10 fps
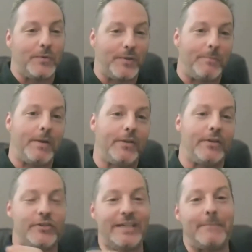with
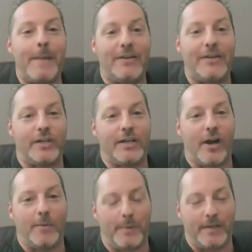Biller Genie Magic
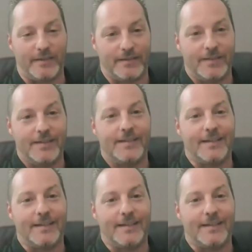Carpet,